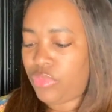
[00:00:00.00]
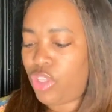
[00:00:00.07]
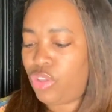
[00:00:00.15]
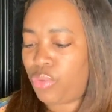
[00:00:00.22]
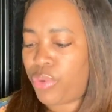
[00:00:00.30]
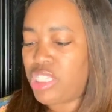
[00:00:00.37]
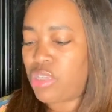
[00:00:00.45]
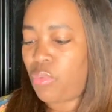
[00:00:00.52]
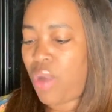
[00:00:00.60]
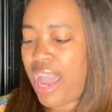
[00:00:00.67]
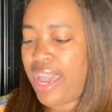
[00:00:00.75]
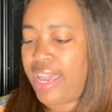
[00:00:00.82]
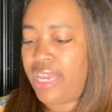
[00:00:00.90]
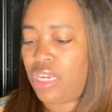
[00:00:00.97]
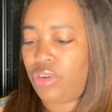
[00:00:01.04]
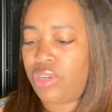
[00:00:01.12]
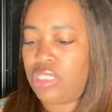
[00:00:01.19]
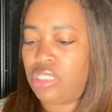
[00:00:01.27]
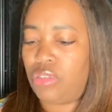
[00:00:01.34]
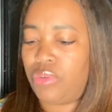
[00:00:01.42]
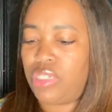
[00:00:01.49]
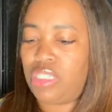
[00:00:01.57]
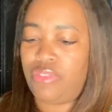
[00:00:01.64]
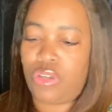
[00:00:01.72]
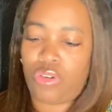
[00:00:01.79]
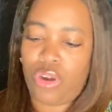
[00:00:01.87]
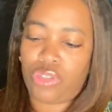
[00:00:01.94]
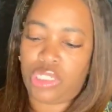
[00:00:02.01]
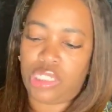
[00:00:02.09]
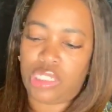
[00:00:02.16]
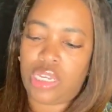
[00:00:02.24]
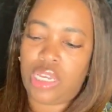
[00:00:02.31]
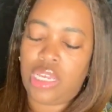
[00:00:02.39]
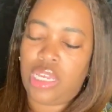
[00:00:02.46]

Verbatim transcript: the reason why it increases the risk of necrosis